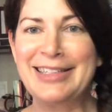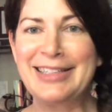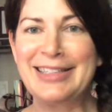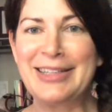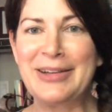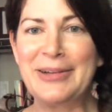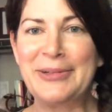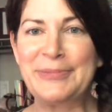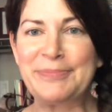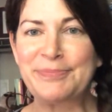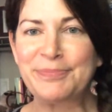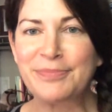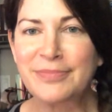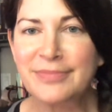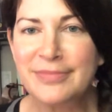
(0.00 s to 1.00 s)
So,
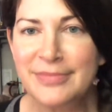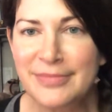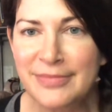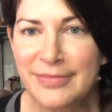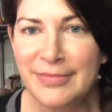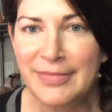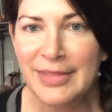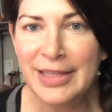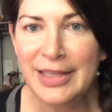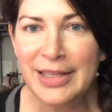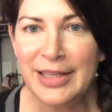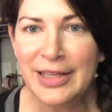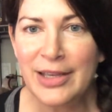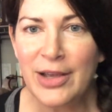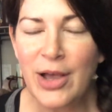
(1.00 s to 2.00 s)

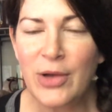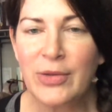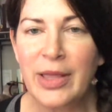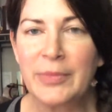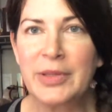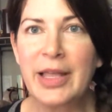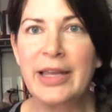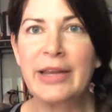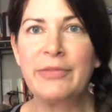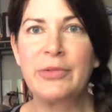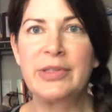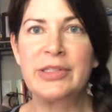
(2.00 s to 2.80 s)
oh, I'm glad everyone's